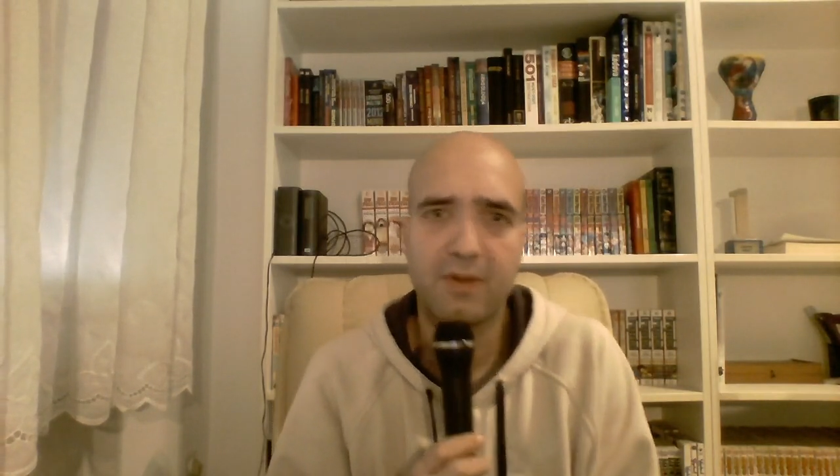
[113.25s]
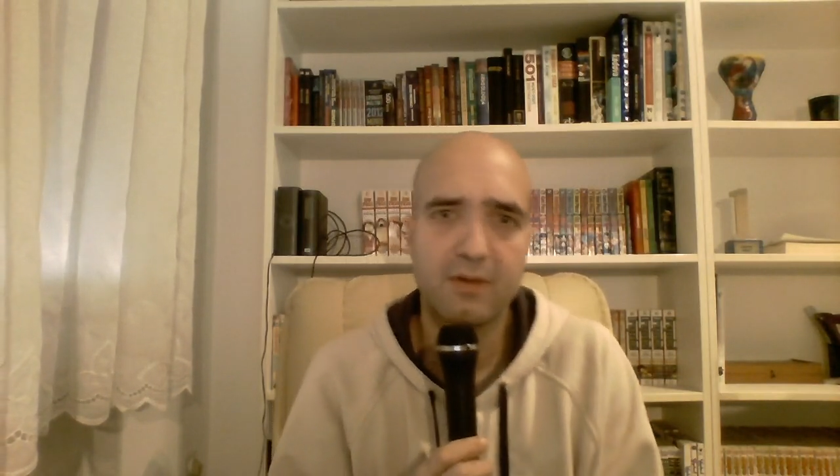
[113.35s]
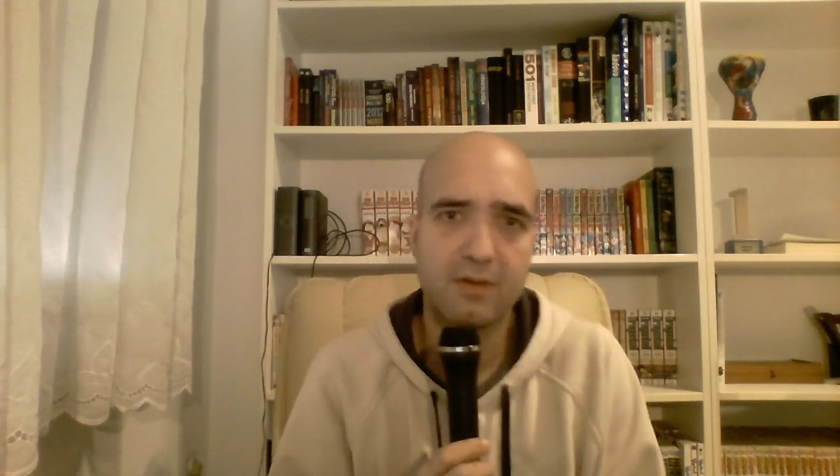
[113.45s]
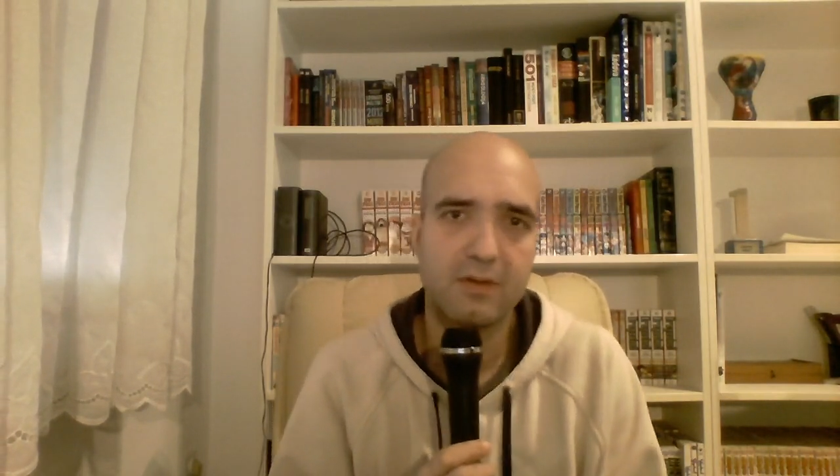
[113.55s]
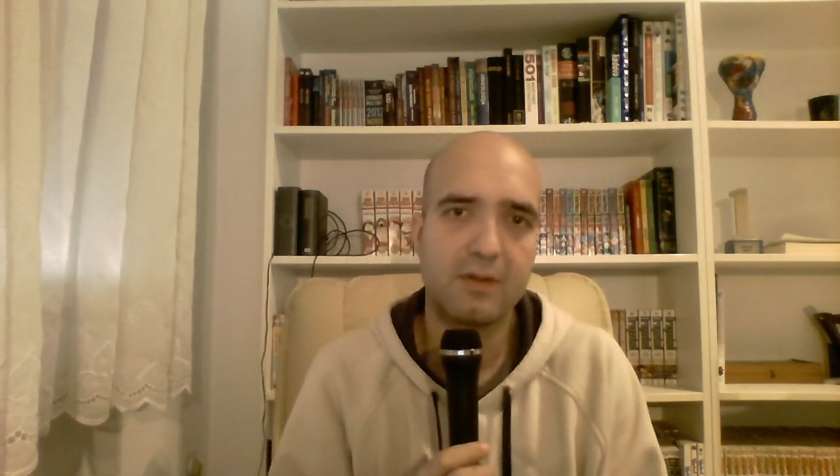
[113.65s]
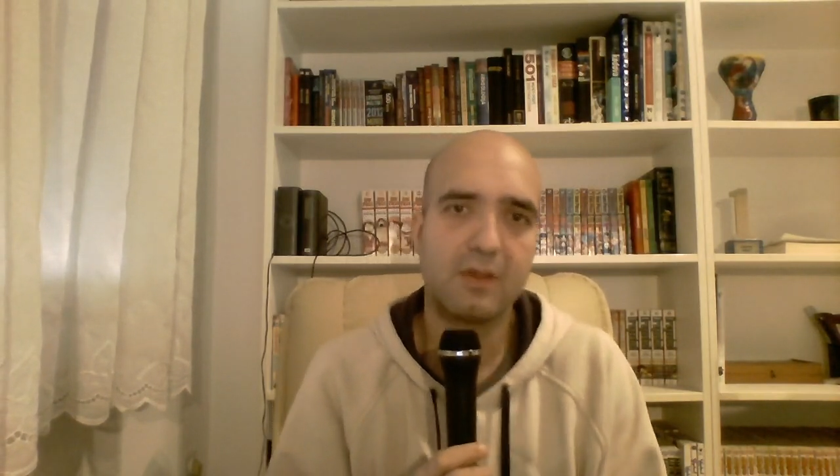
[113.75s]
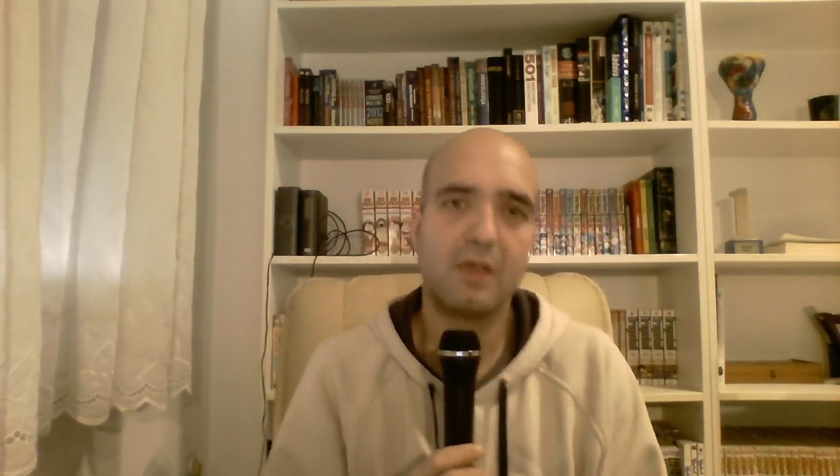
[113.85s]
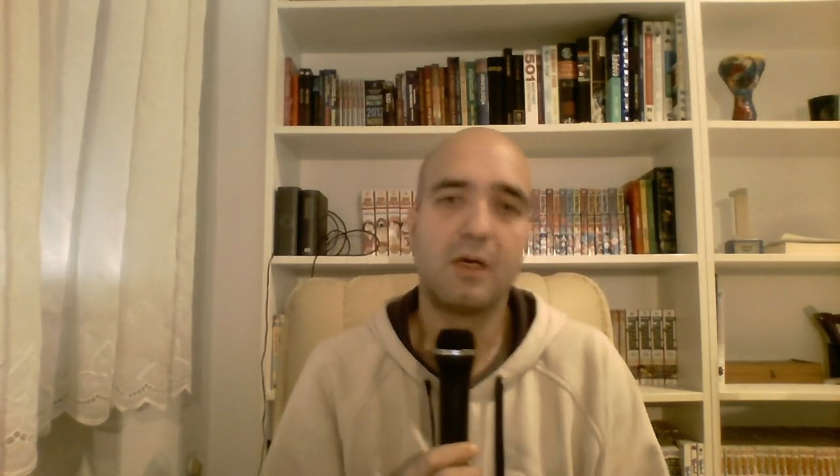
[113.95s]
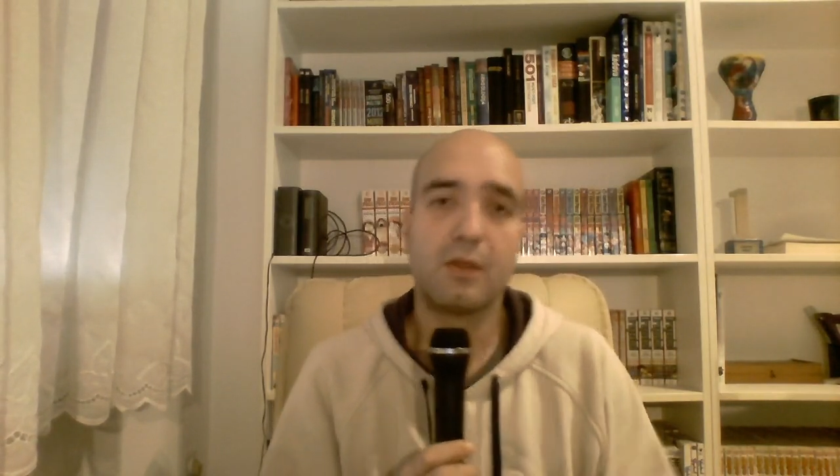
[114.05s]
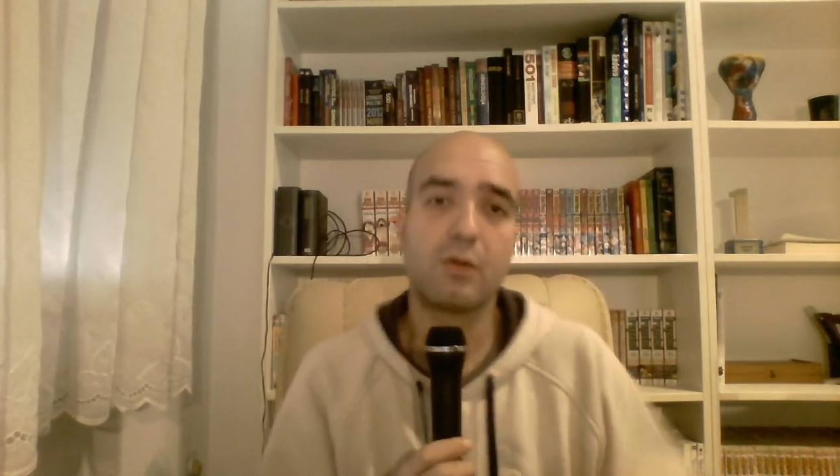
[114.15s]
happen,
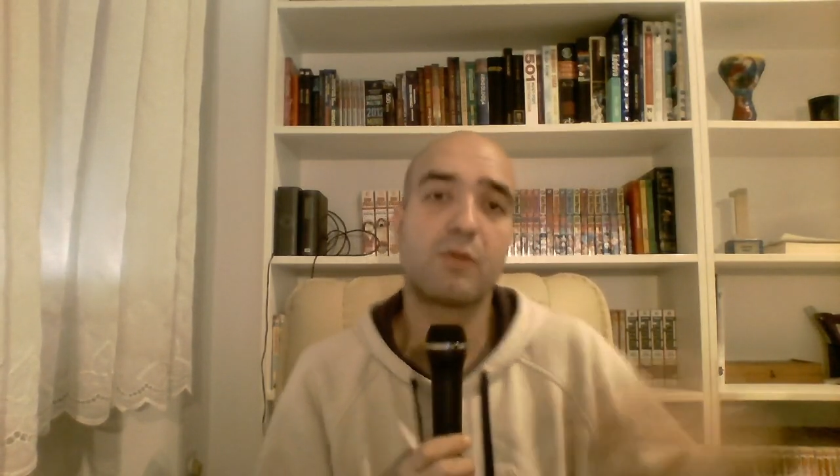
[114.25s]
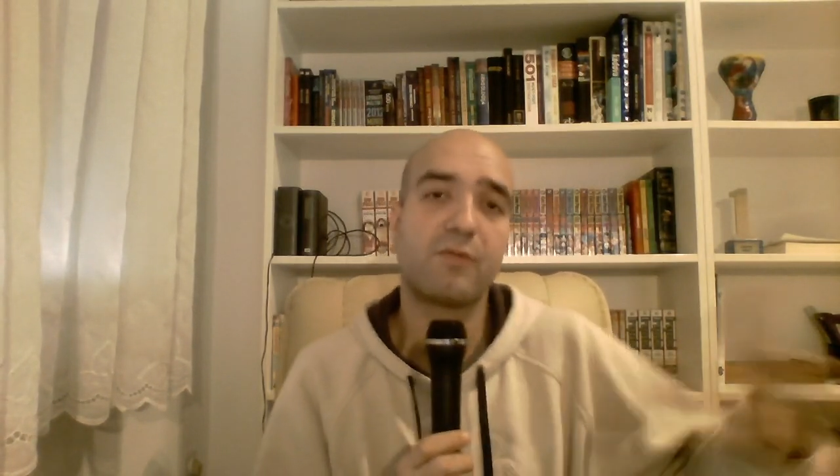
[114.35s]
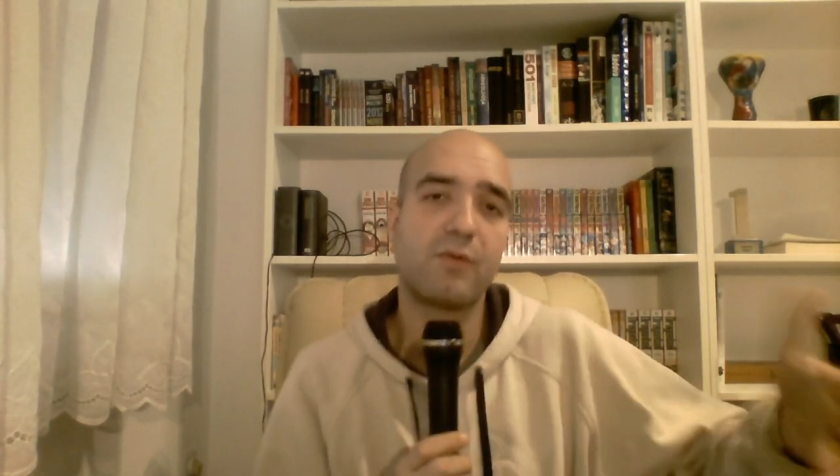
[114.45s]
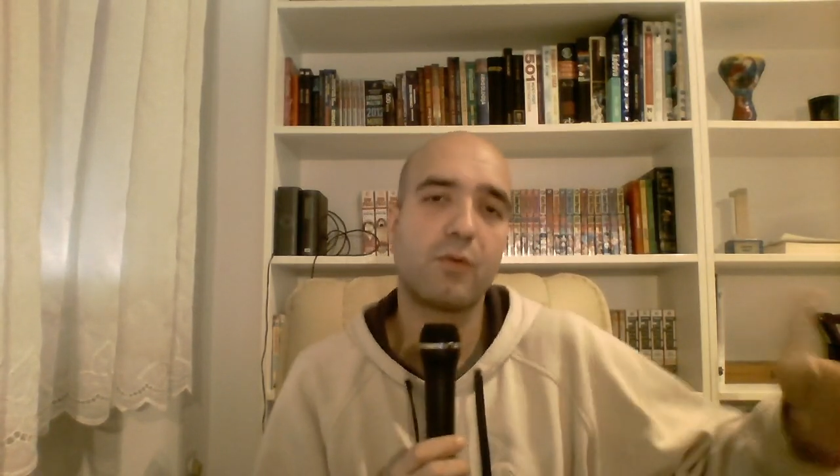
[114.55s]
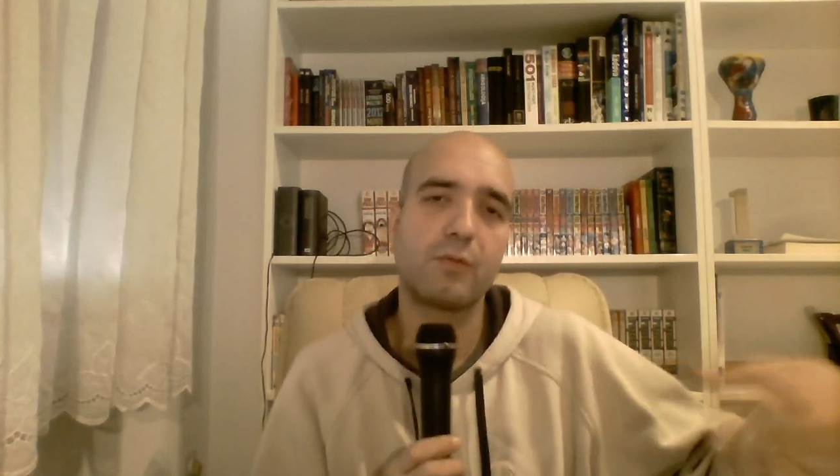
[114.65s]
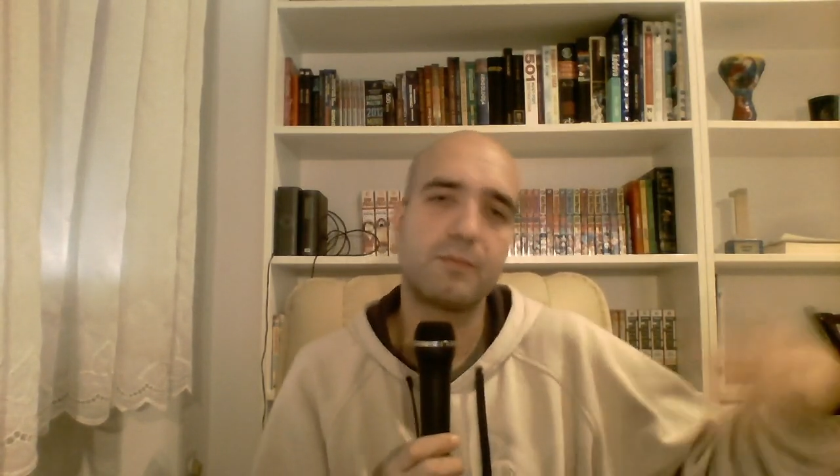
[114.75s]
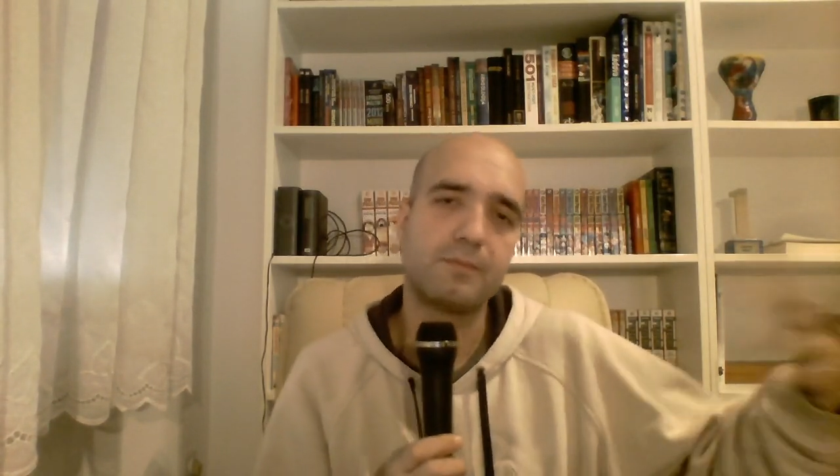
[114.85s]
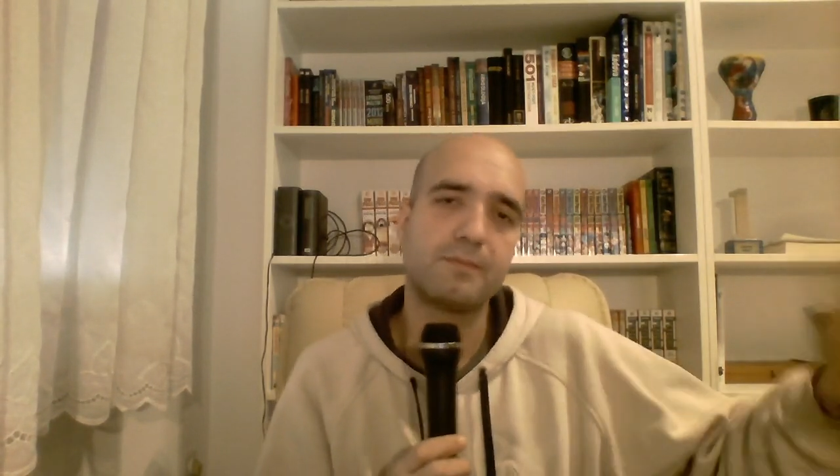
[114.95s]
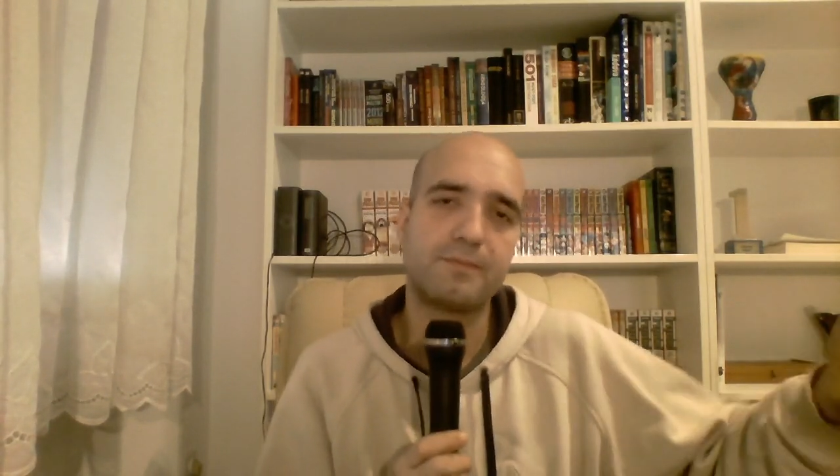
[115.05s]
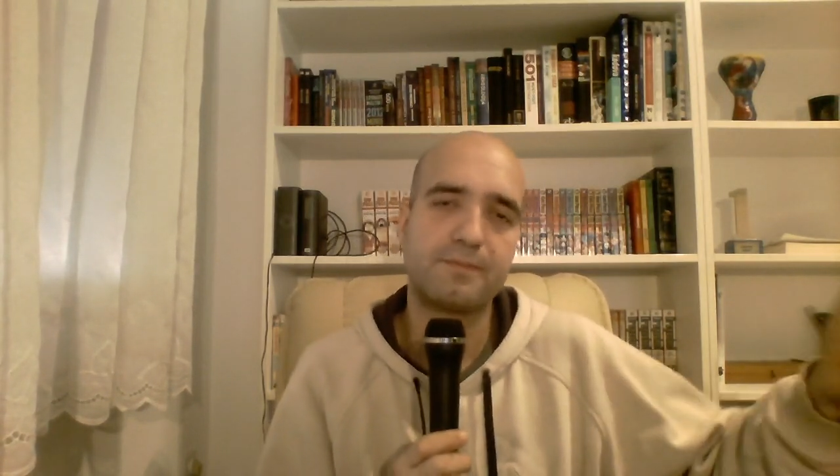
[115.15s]
not
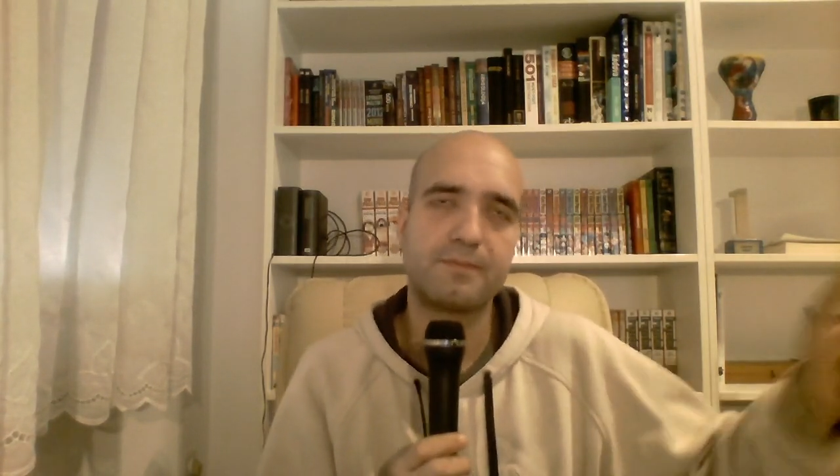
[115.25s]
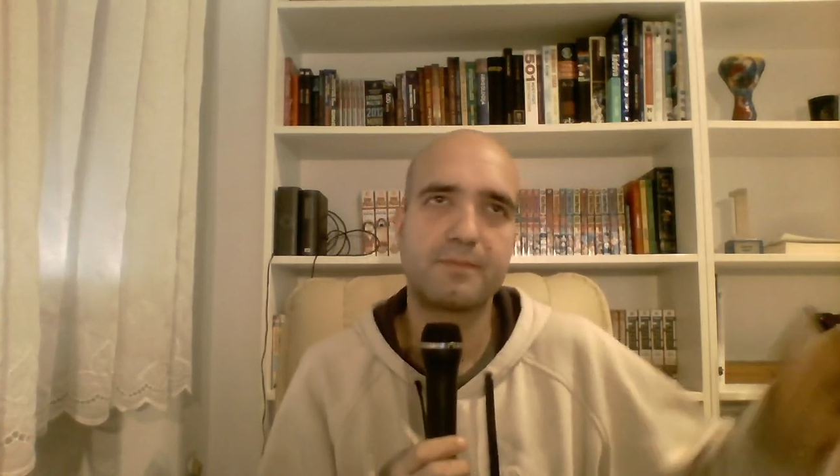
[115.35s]
few,